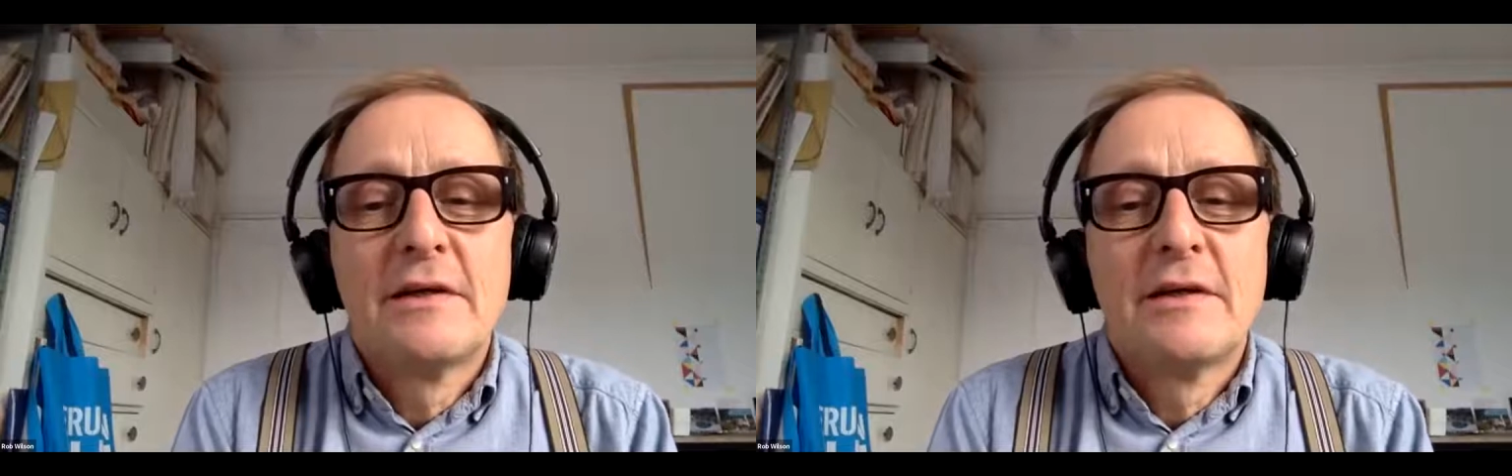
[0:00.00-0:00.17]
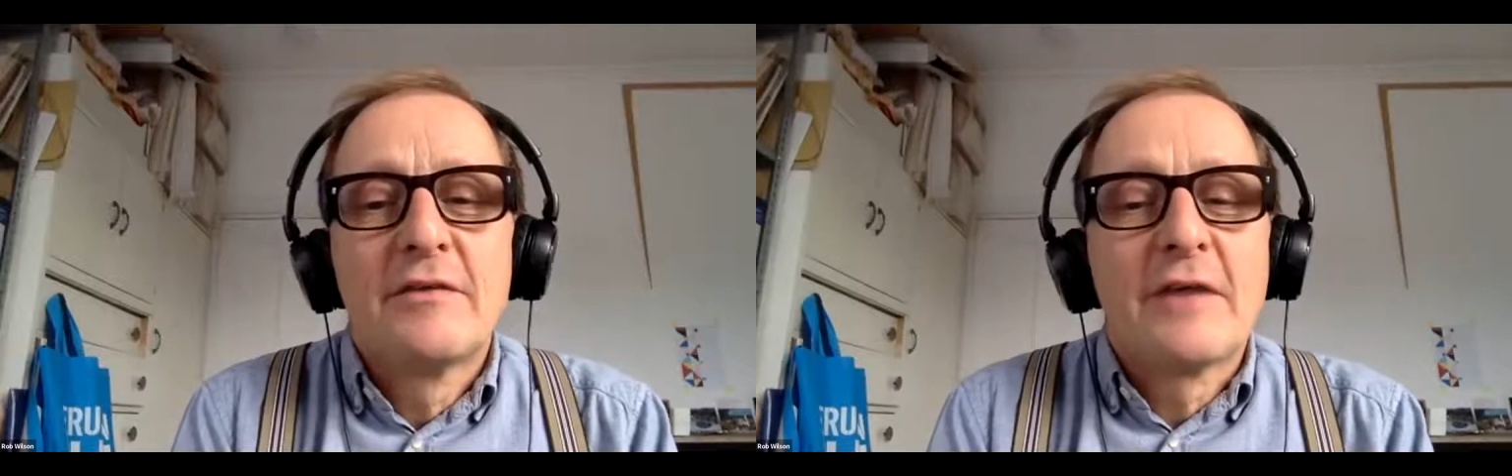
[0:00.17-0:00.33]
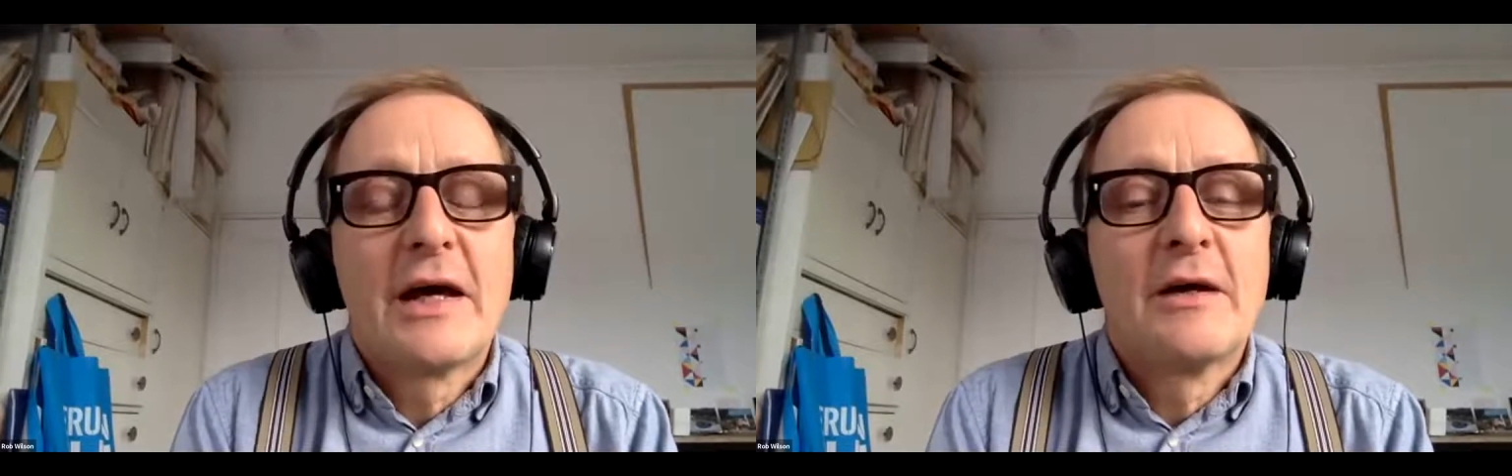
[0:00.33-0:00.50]

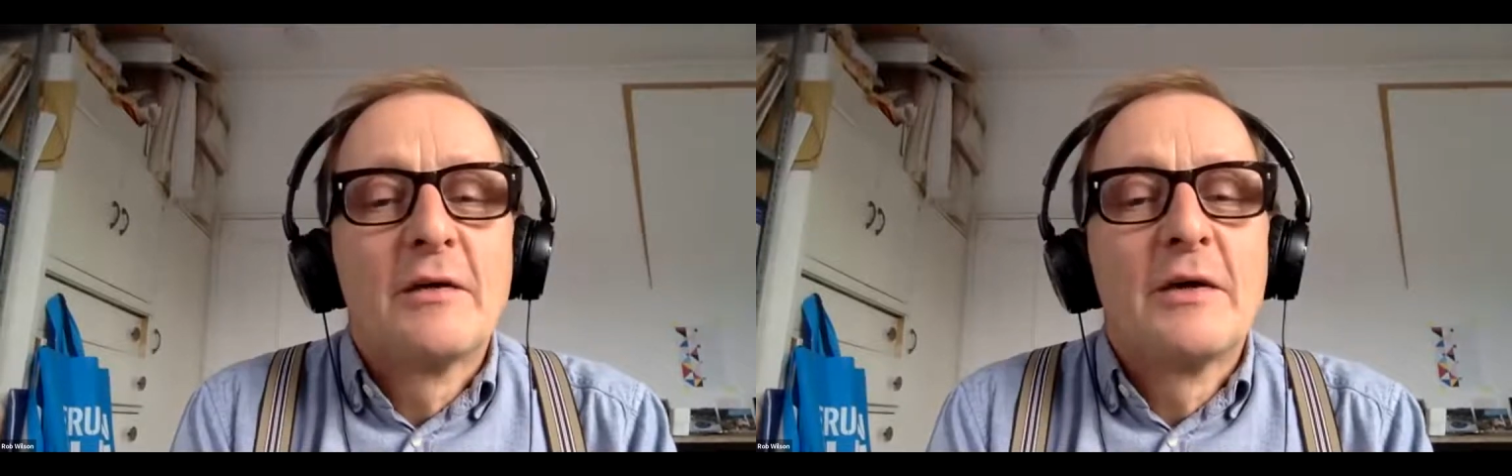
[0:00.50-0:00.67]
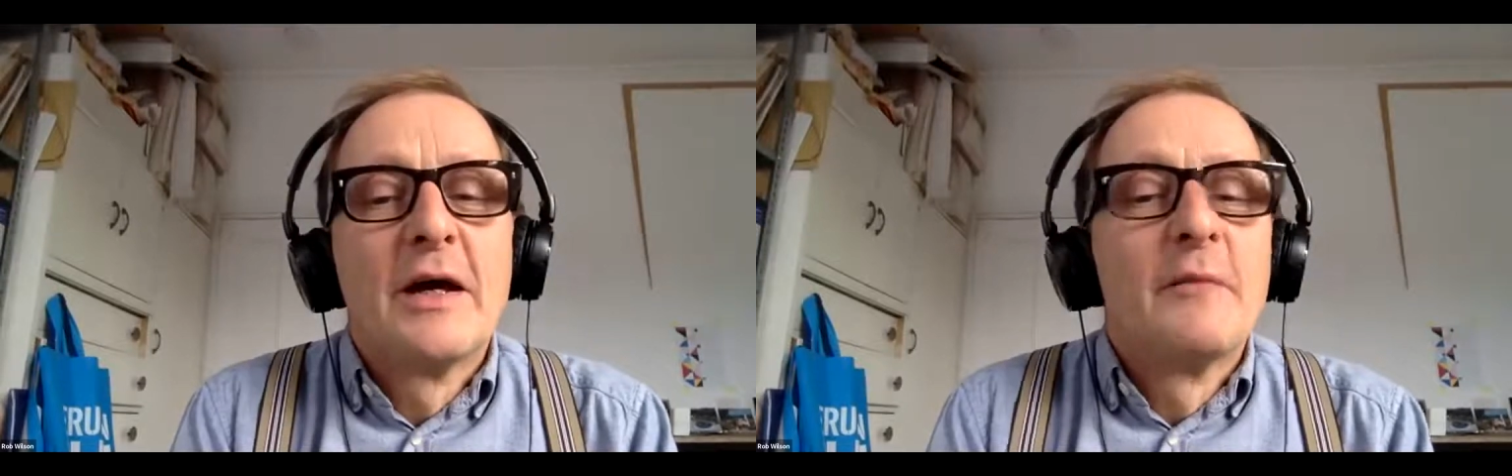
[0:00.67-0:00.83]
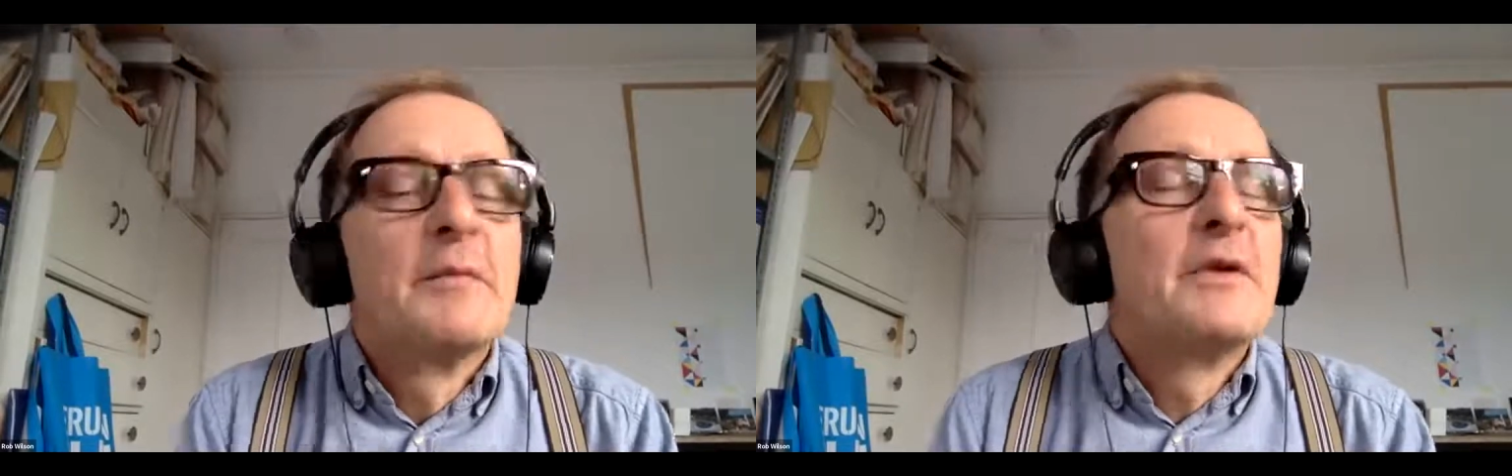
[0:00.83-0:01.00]
Is that,
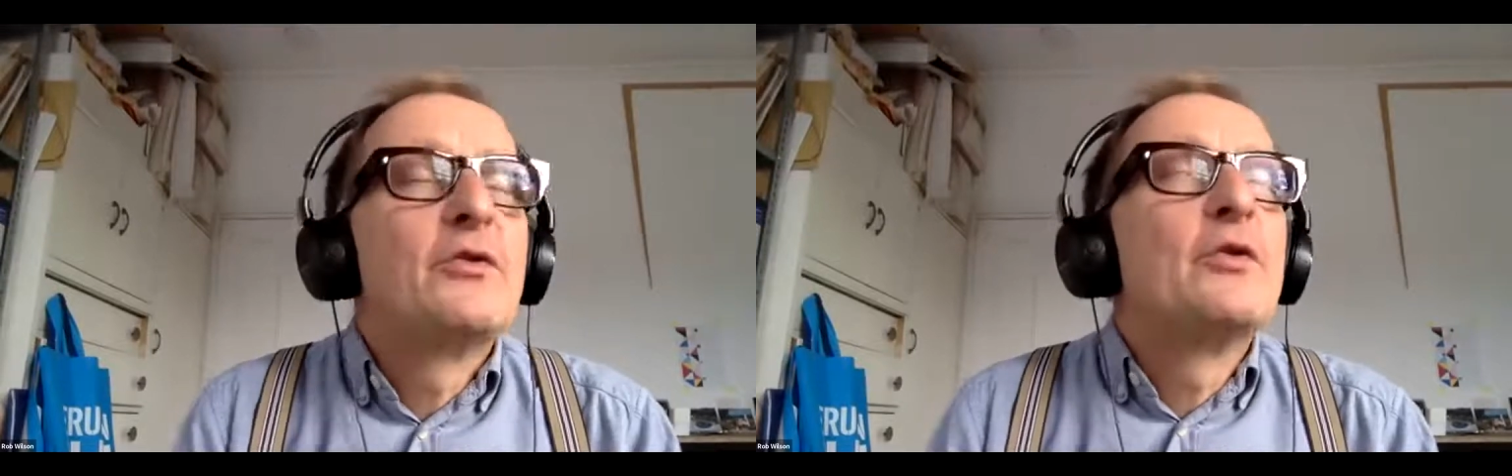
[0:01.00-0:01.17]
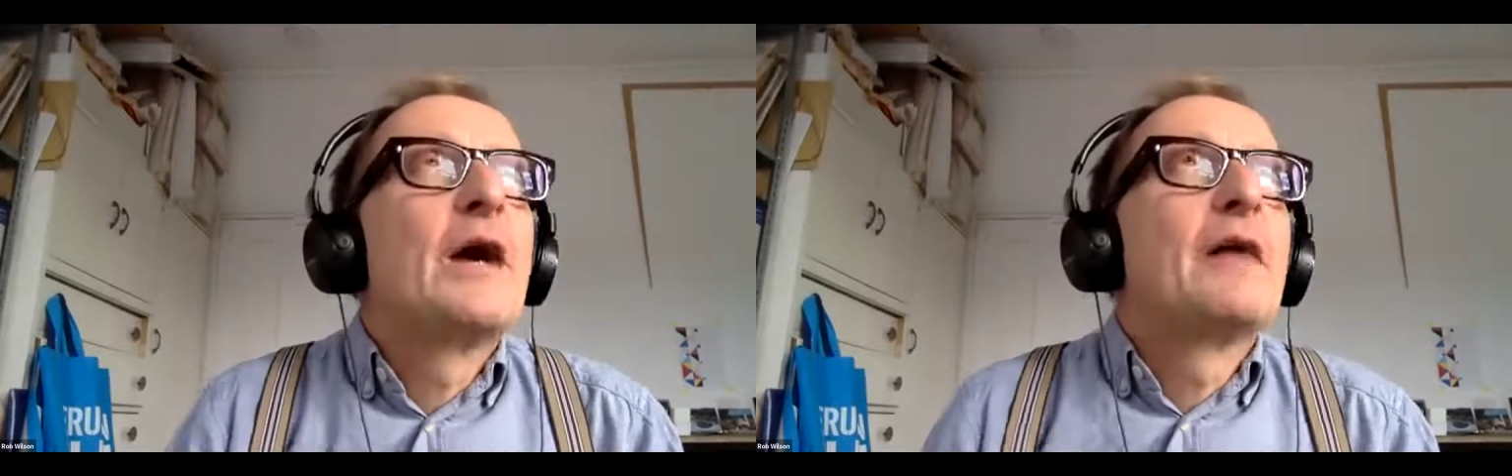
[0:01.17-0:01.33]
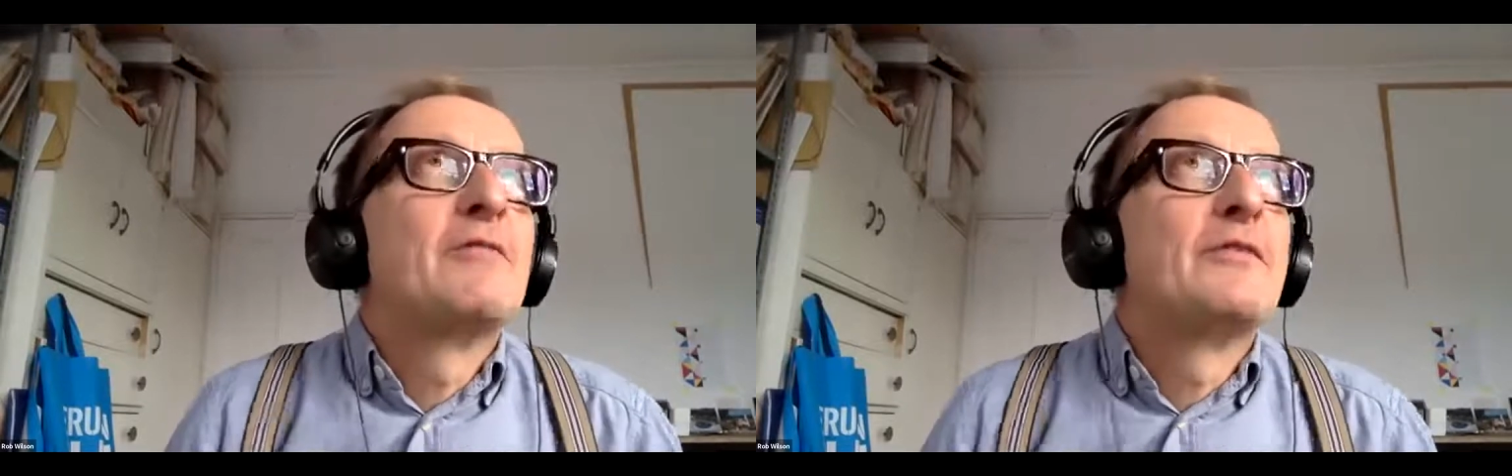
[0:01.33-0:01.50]
yeah, I mean, do